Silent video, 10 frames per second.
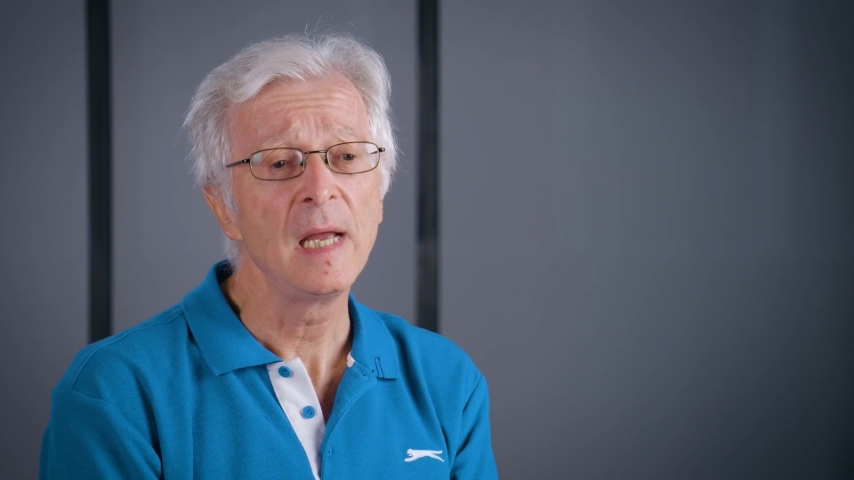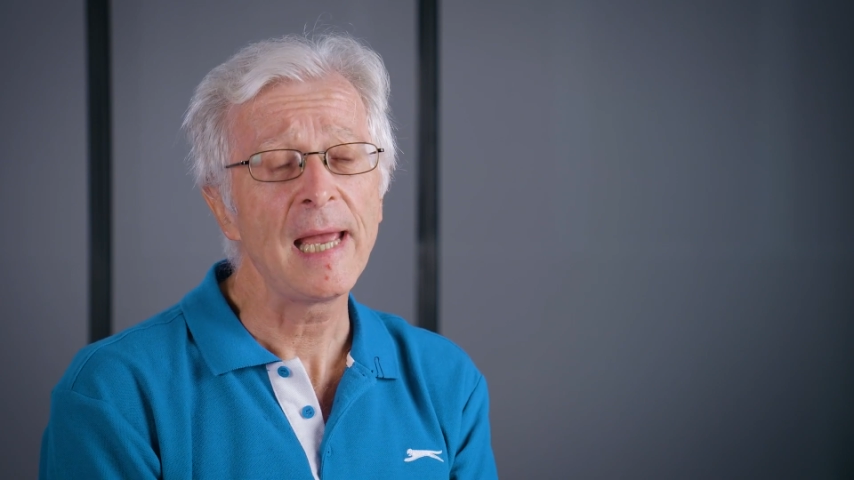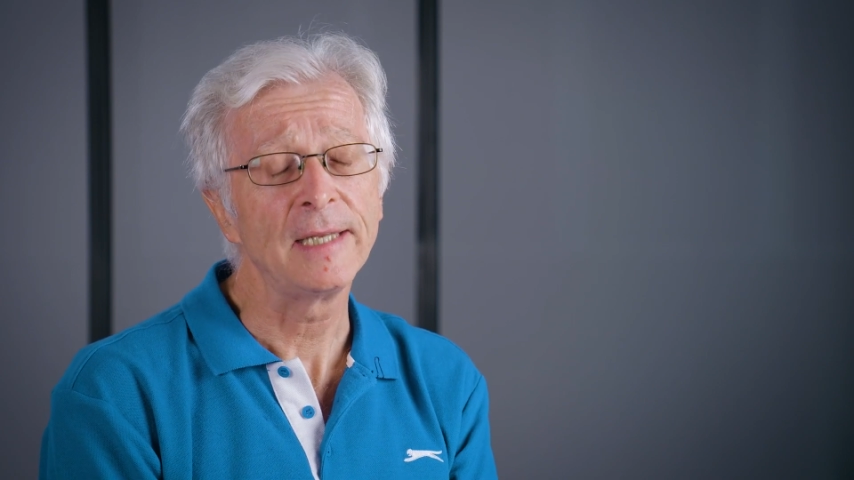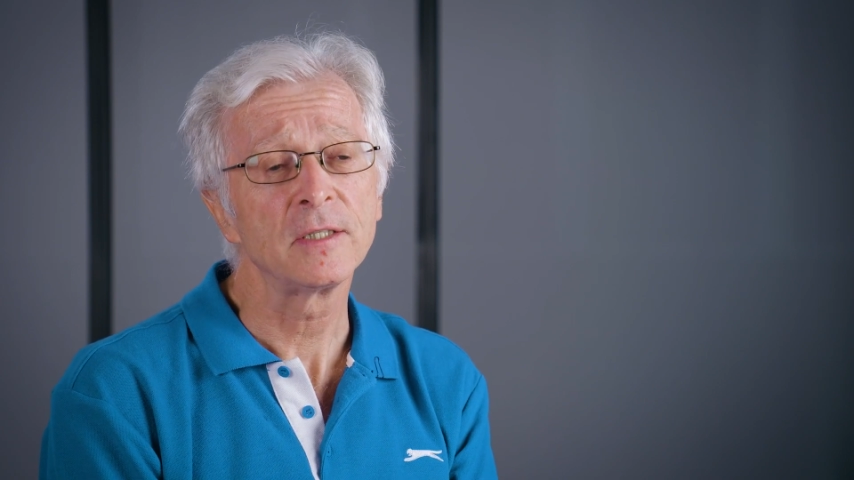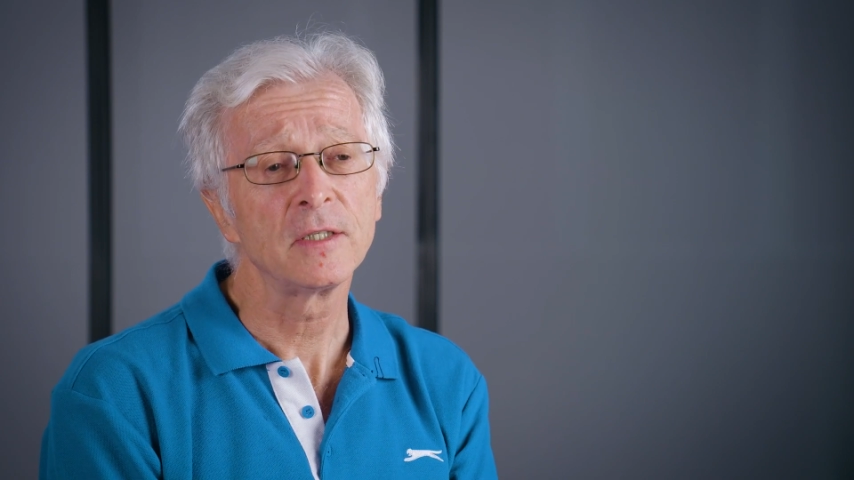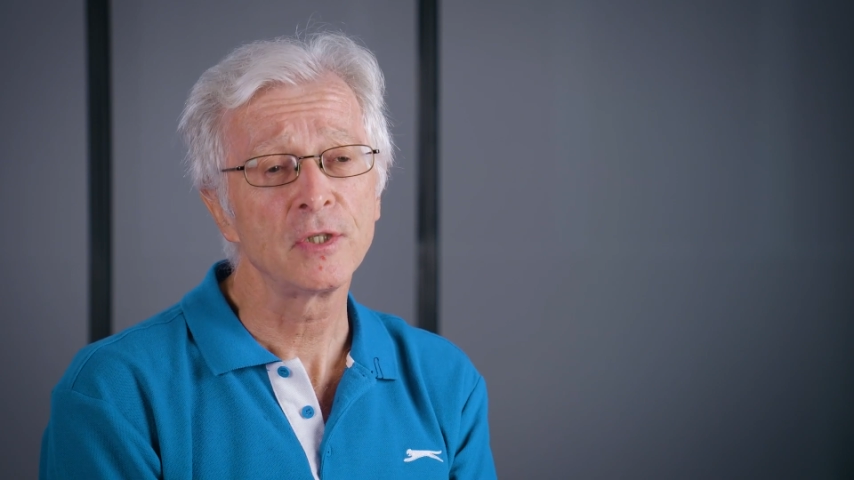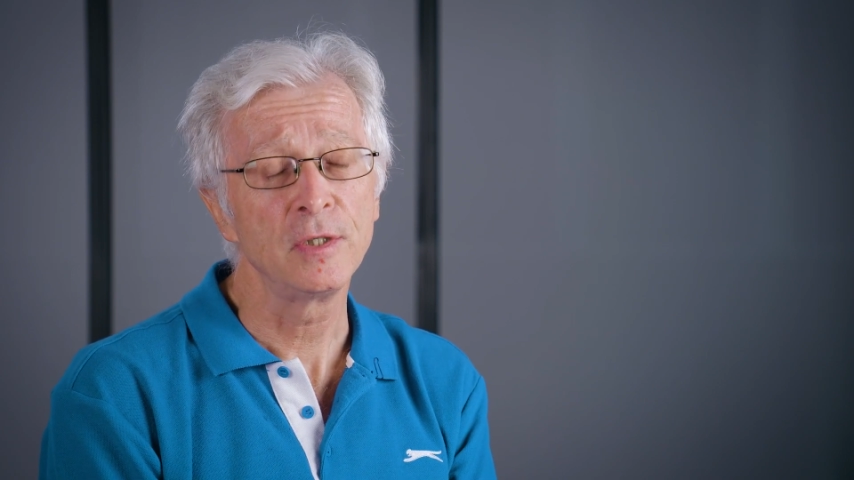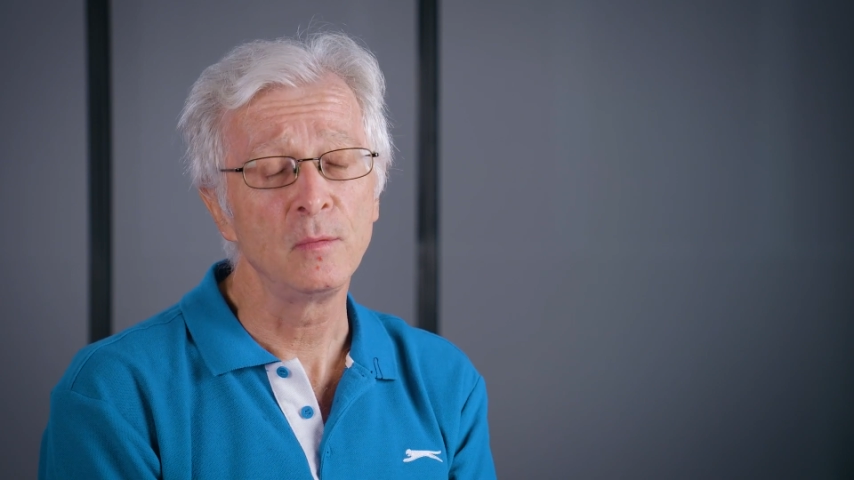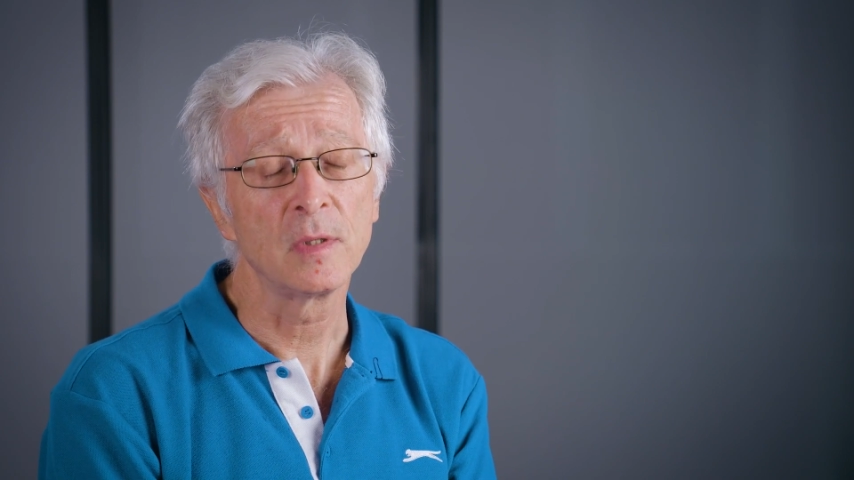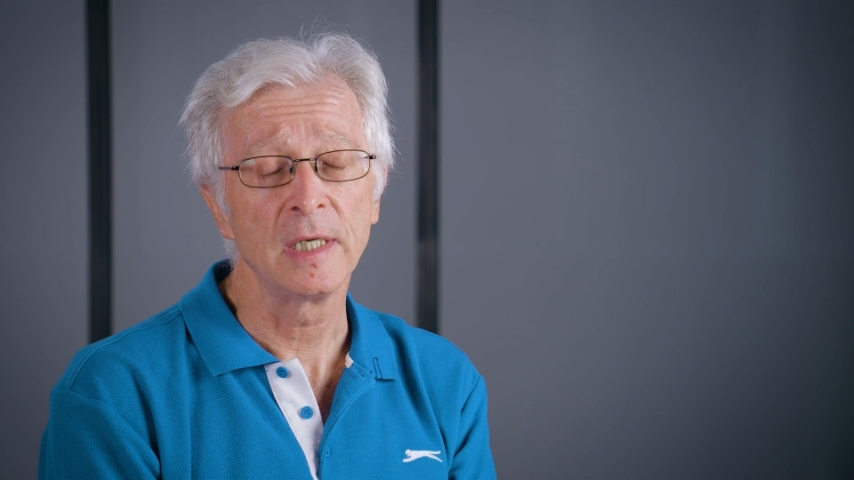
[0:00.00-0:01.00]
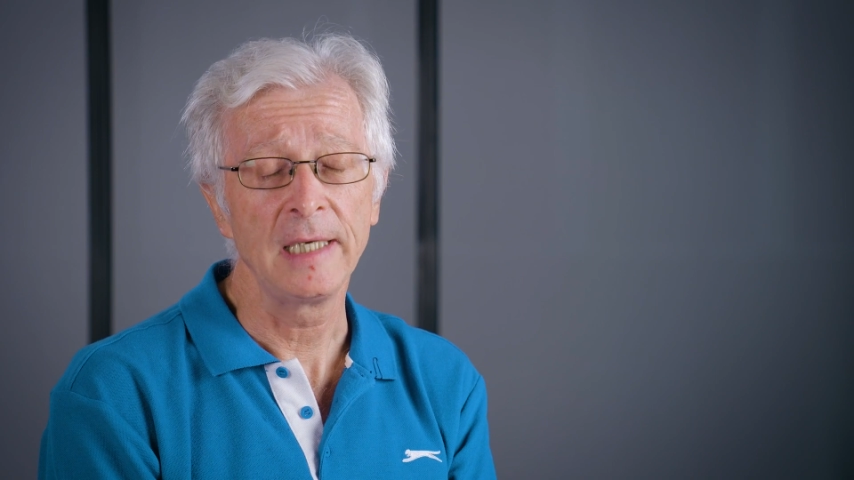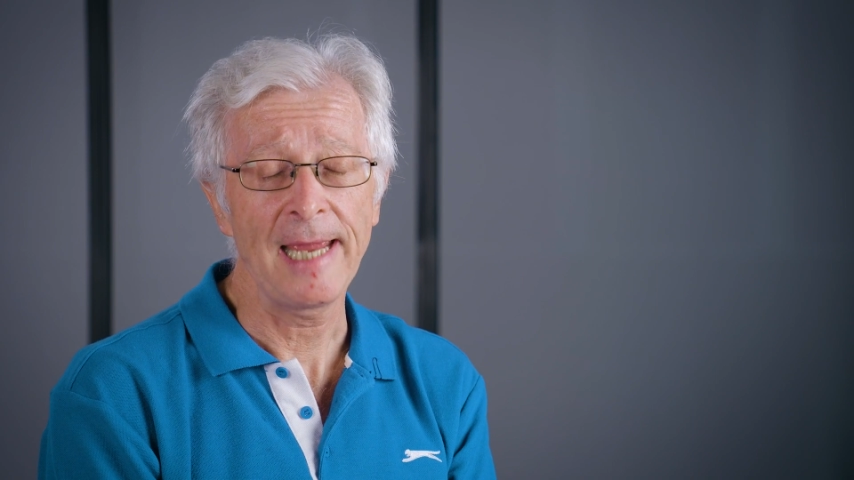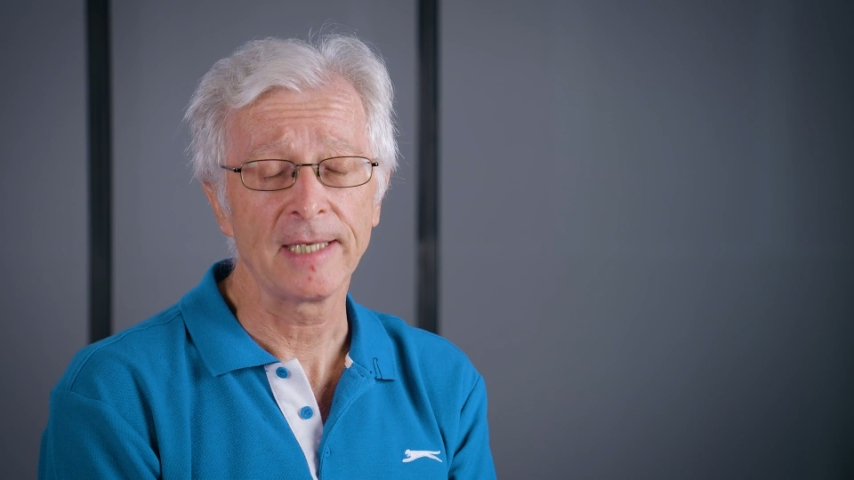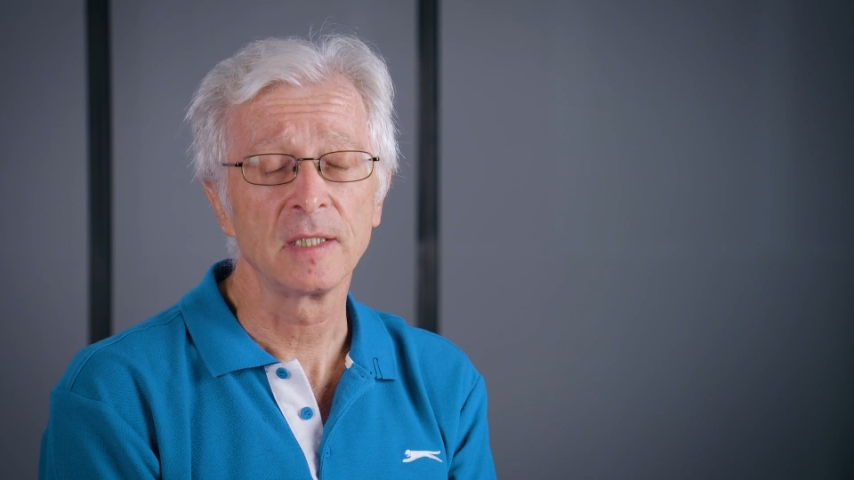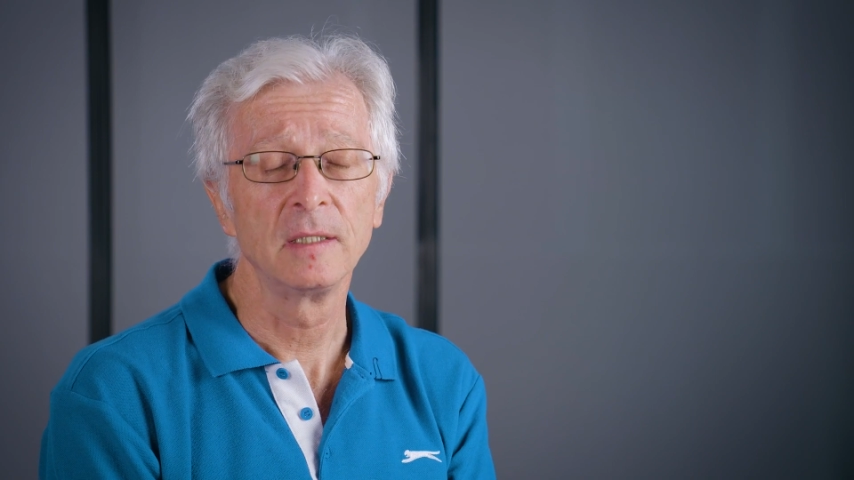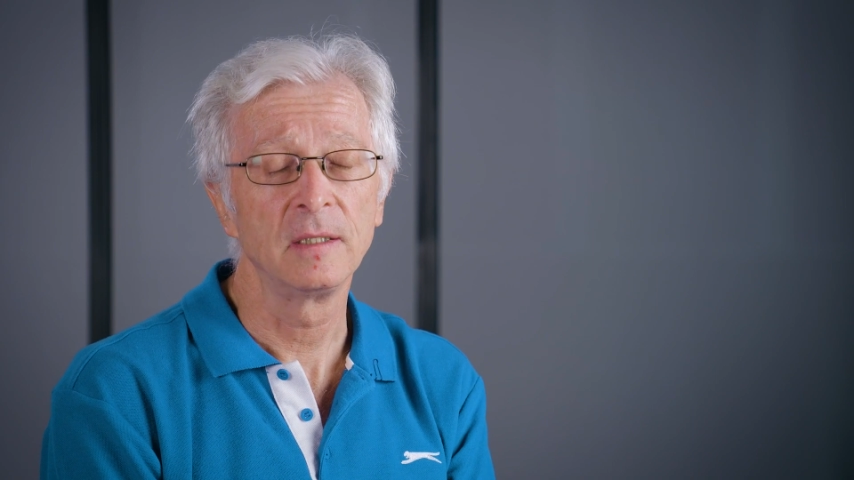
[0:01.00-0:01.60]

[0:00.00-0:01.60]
And to connect